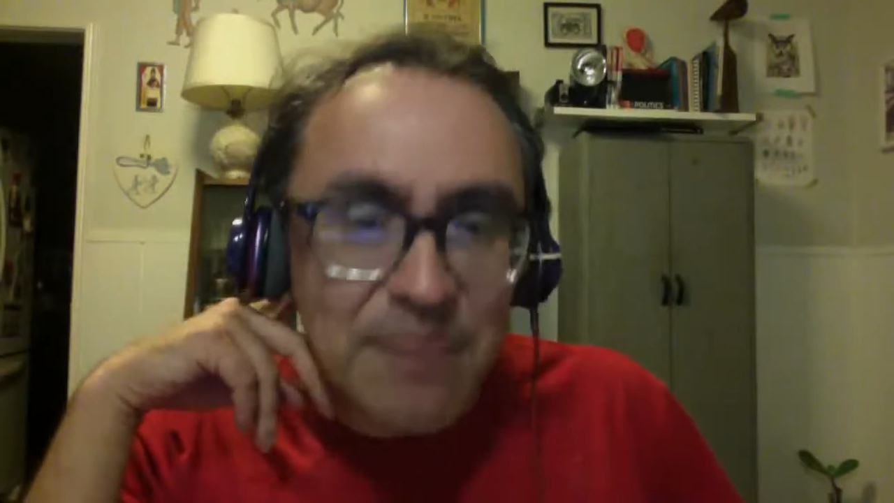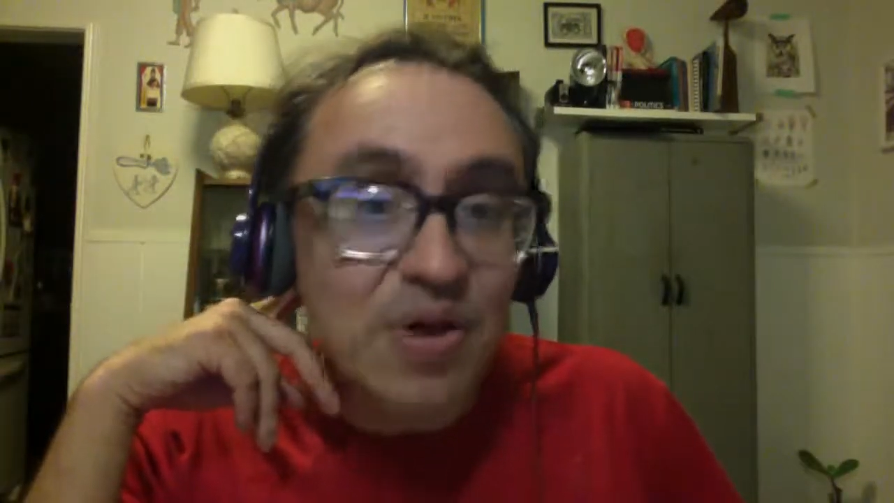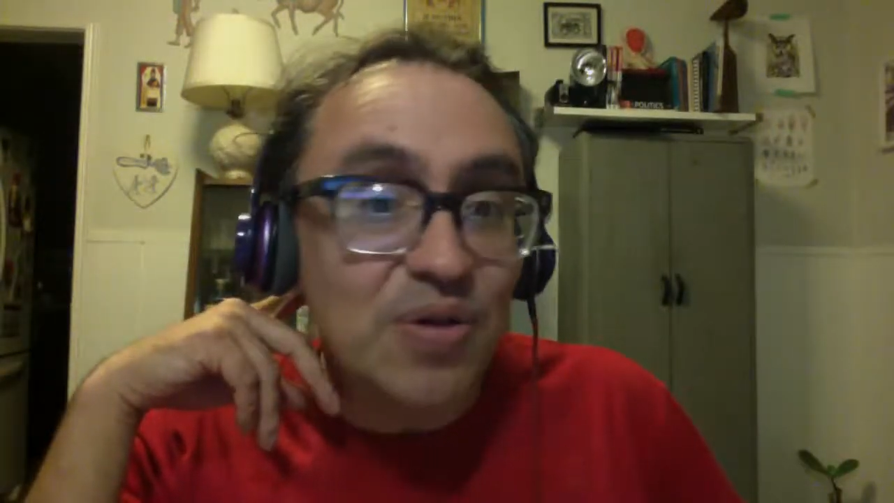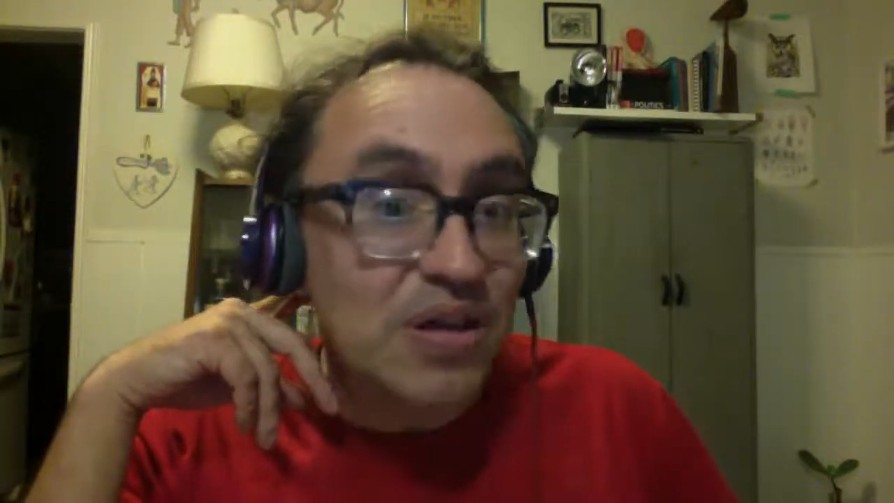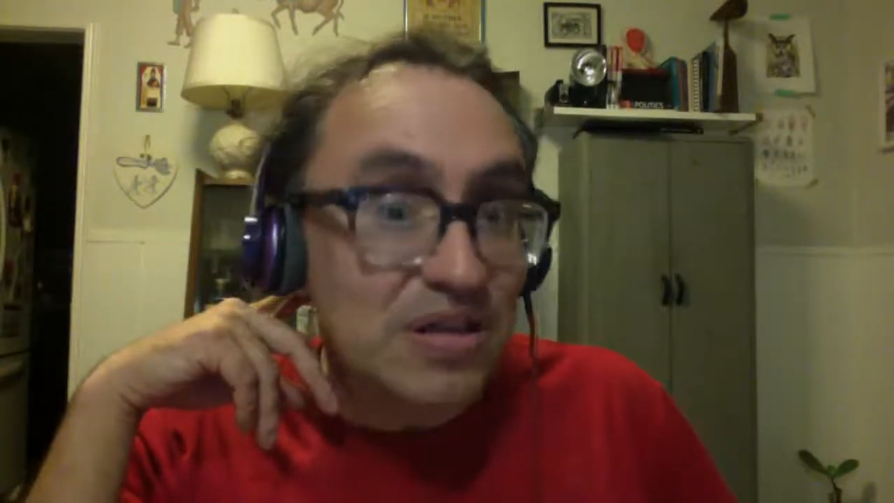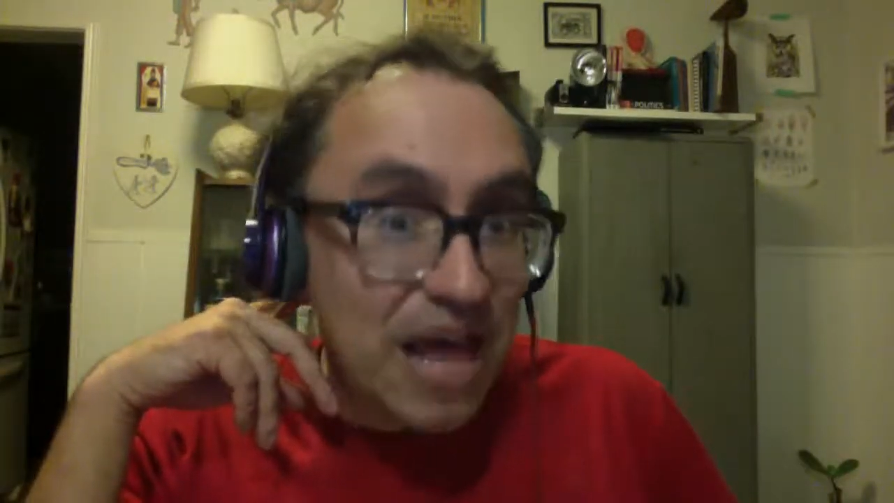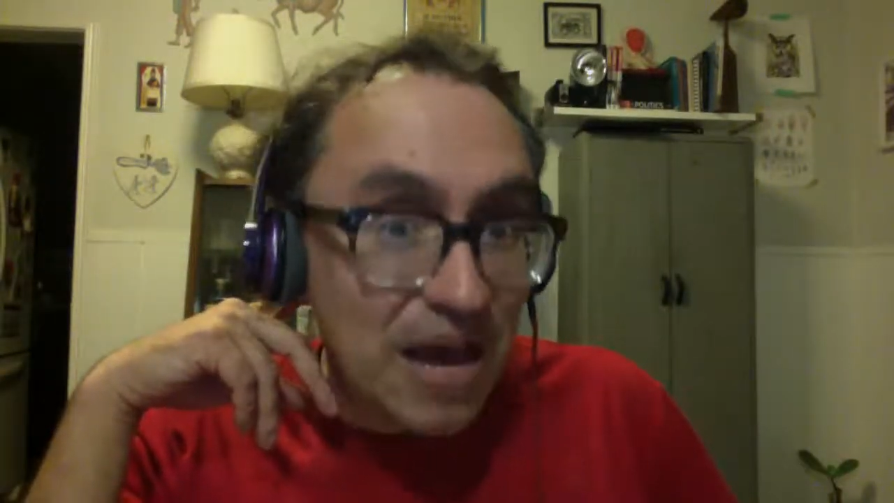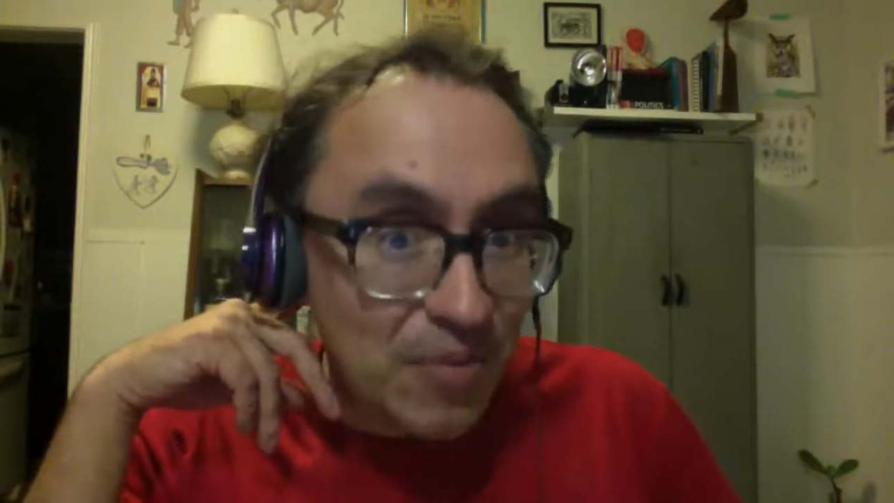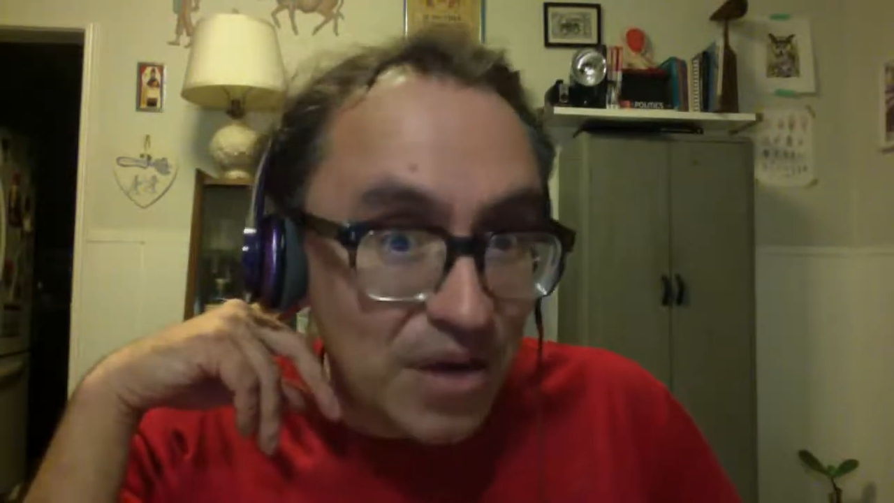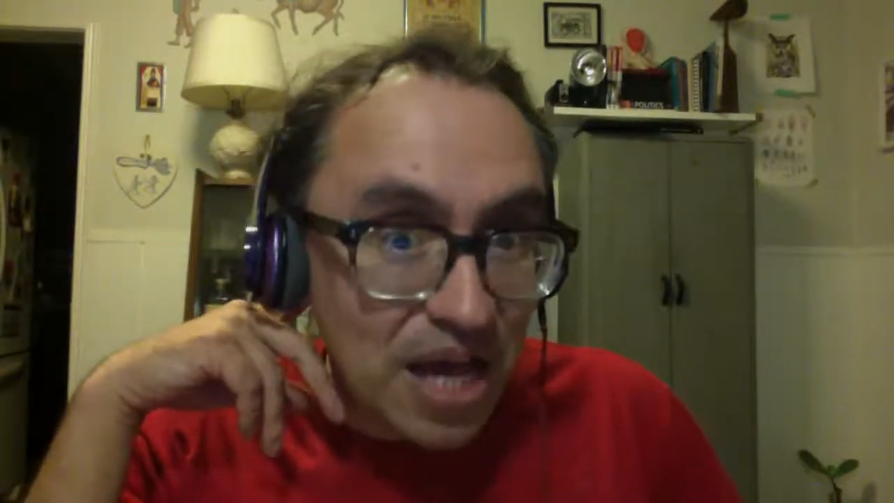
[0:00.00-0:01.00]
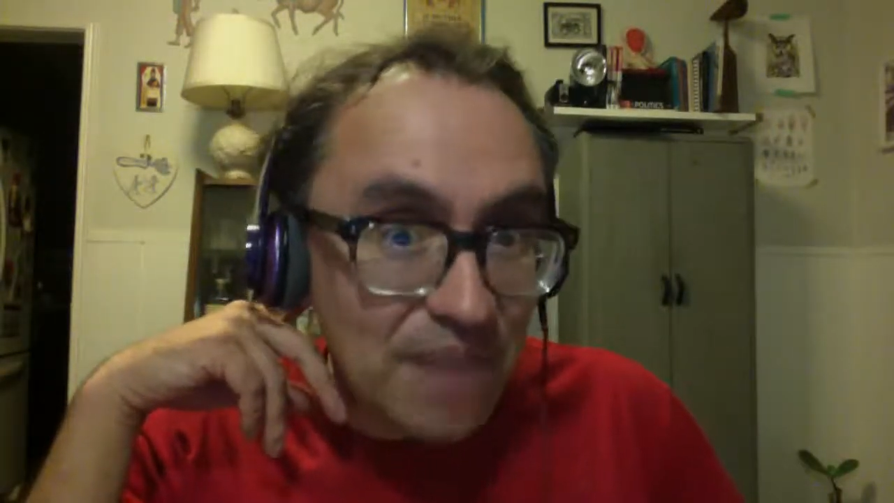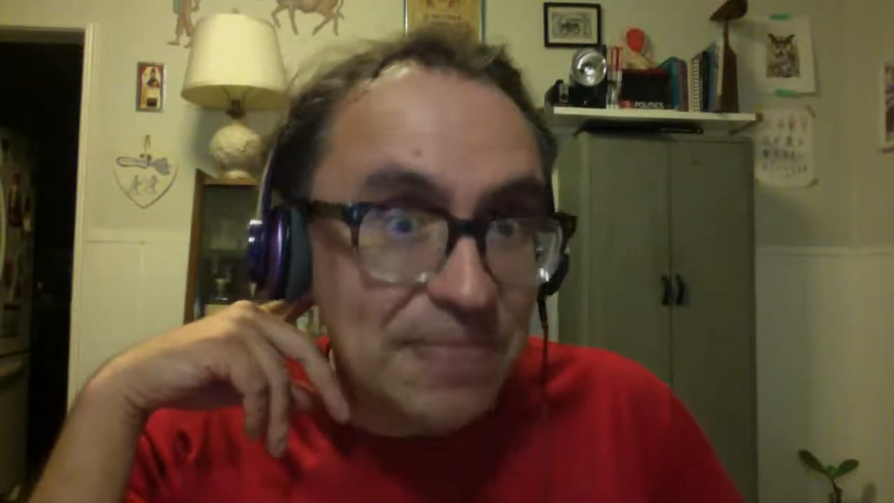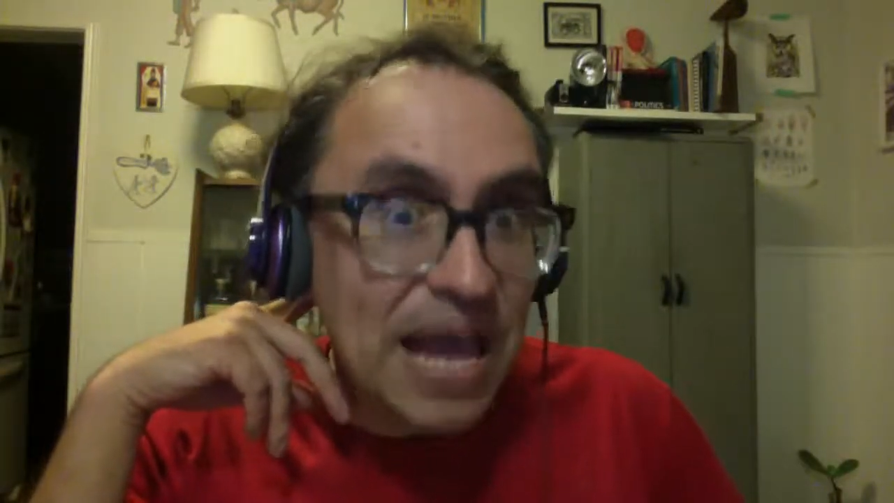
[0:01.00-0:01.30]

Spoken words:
Go look that one up.